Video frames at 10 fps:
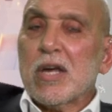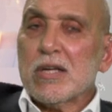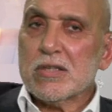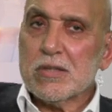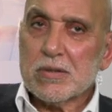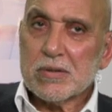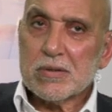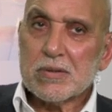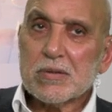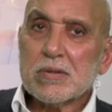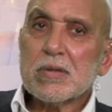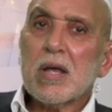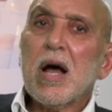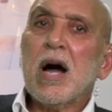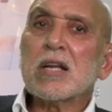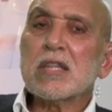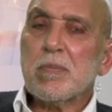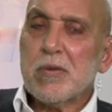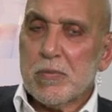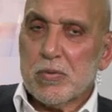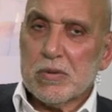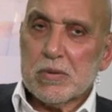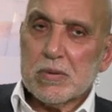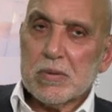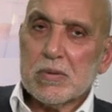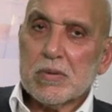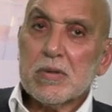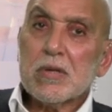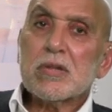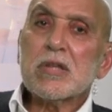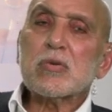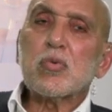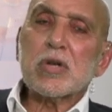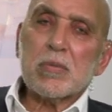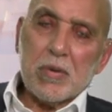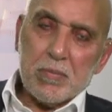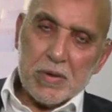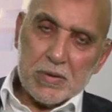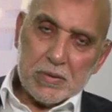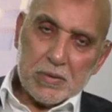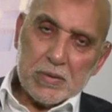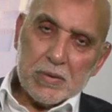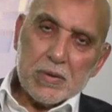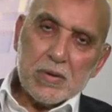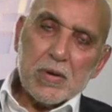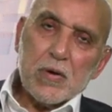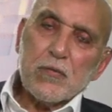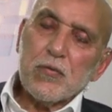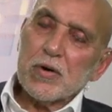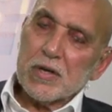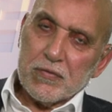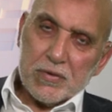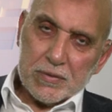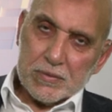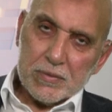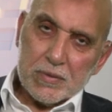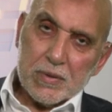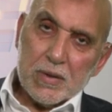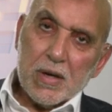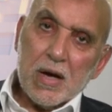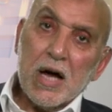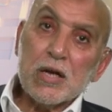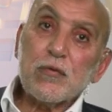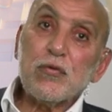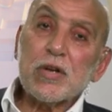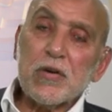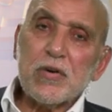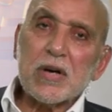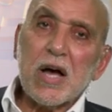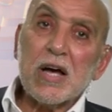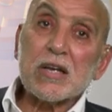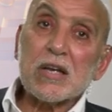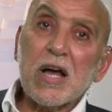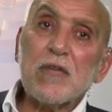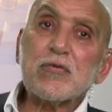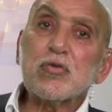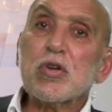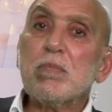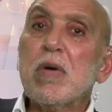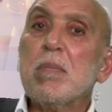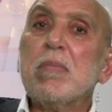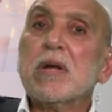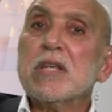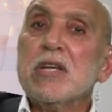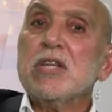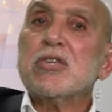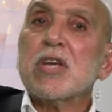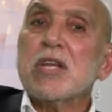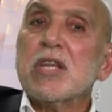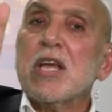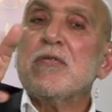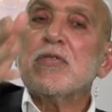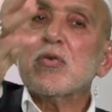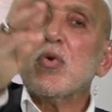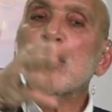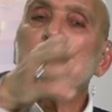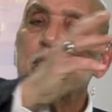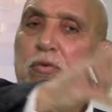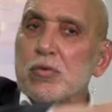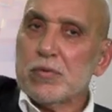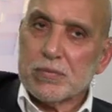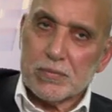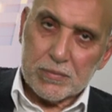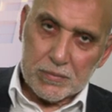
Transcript: society are the people that will remember forever. And forever I'd love to remember each and every one of you.